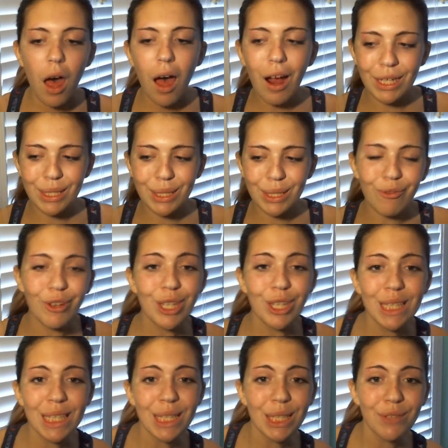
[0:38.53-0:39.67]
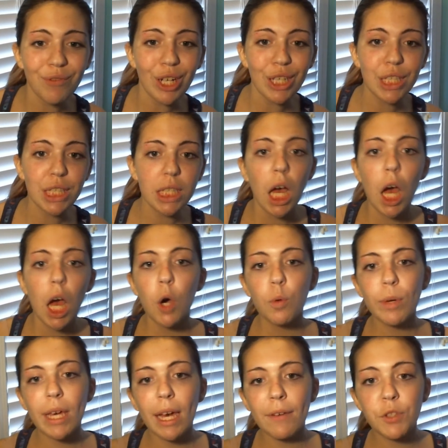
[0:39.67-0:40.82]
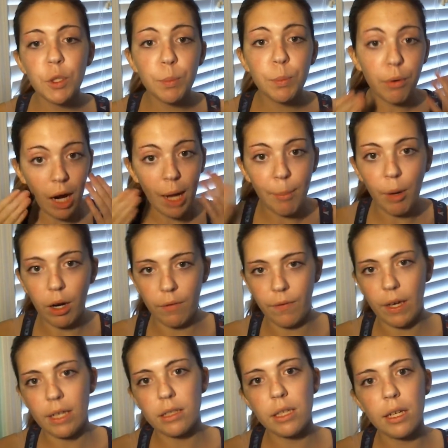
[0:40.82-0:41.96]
Alright, so first things first, we have to prime our face.